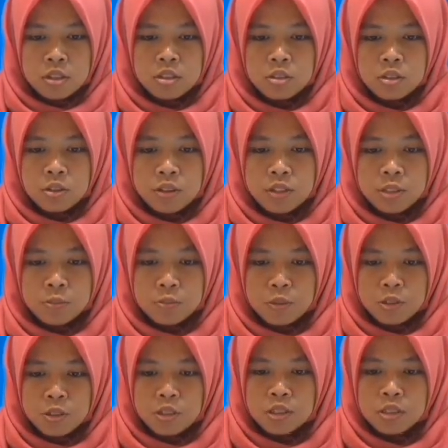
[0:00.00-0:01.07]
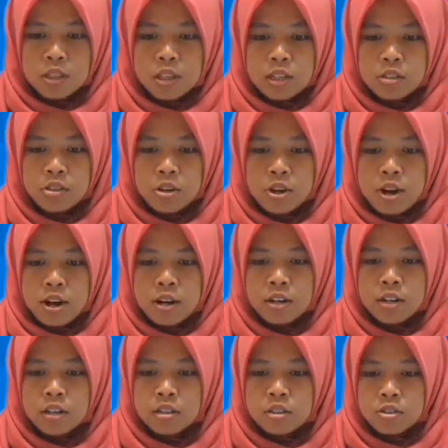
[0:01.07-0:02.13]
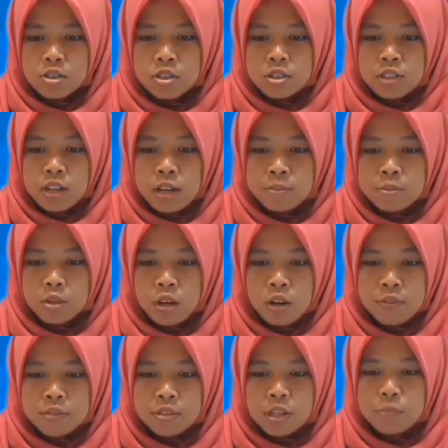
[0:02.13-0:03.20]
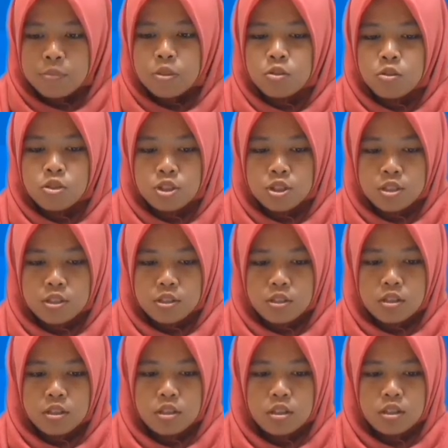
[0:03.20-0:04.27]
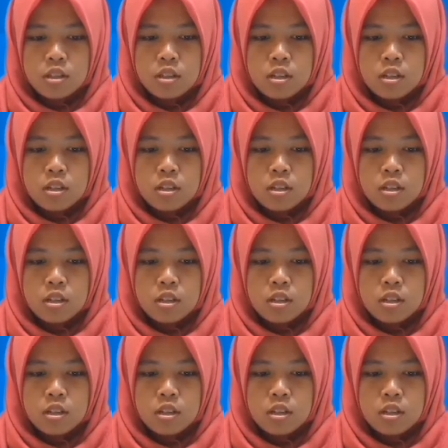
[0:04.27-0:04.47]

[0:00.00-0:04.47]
To this correspond, there are three types of substitution: